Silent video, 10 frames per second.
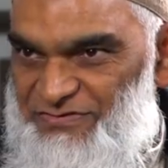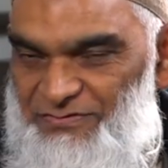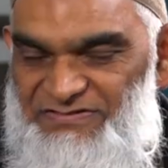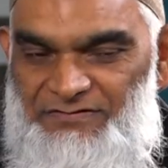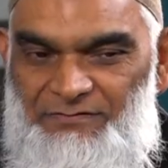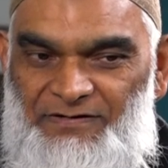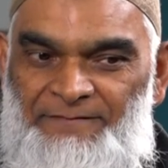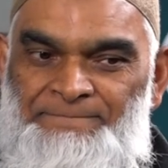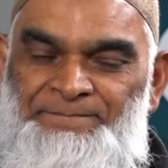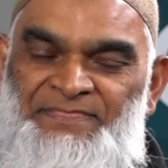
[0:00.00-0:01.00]
Jewish
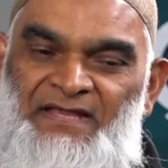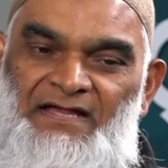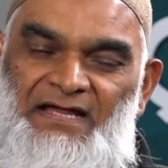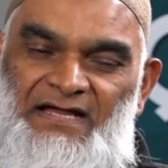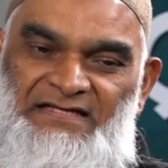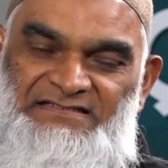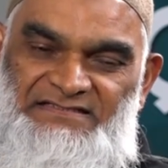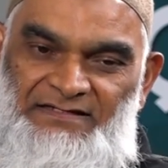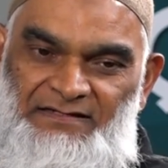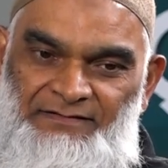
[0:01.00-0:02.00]
lore.
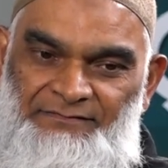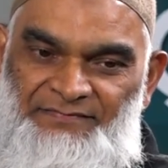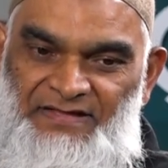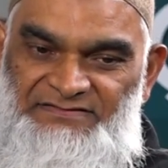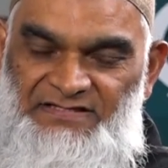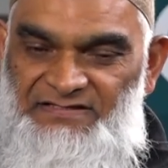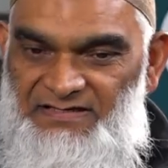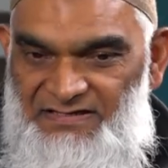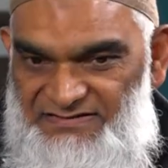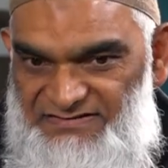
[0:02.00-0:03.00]
And uh, uh,
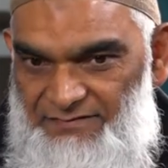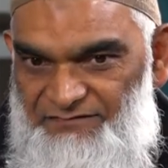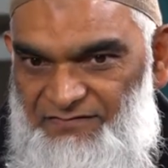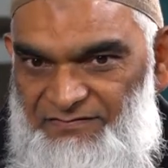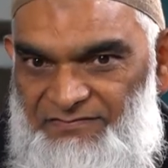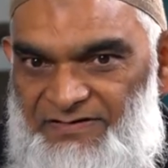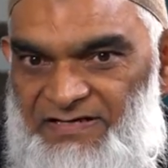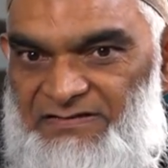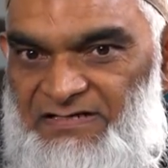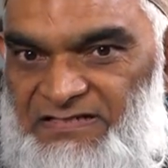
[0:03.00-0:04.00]
taking it a step further,
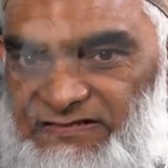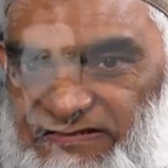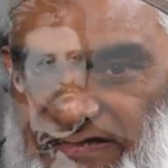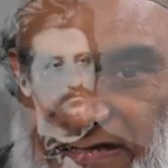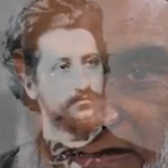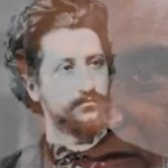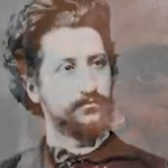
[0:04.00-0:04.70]
Ignaz uh,